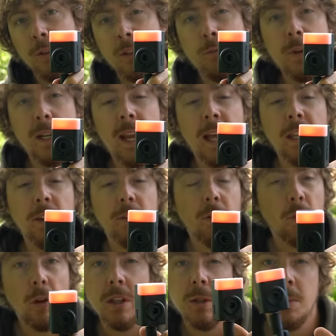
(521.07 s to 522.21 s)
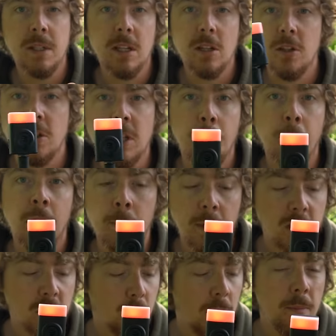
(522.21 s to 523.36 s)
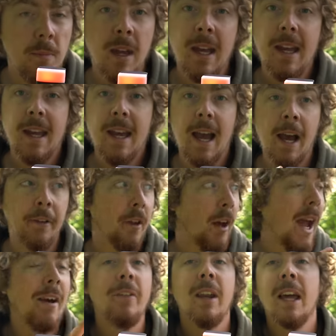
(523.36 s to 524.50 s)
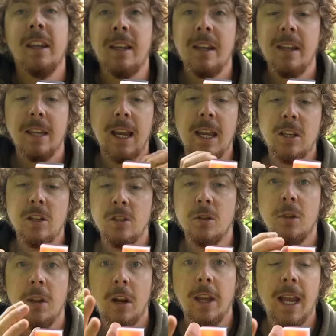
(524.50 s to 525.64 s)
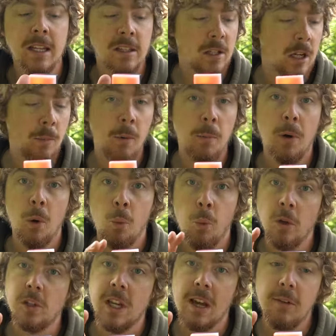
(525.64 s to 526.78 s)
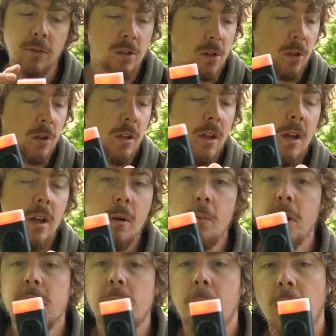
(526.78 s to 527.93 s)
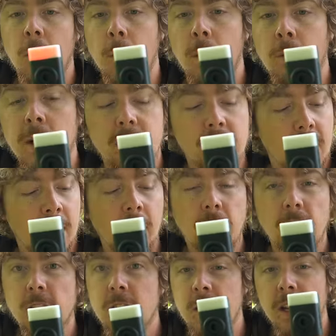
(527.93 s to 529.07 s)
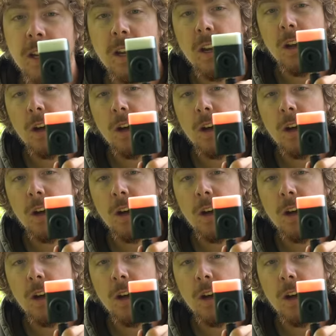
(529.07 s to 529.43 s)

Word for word: So that's really handy if I've got this position somewhere in my swim and I haven't had an indication, so the light hasn't come on, but I want to have this on, press the button on my wrist and I can turn it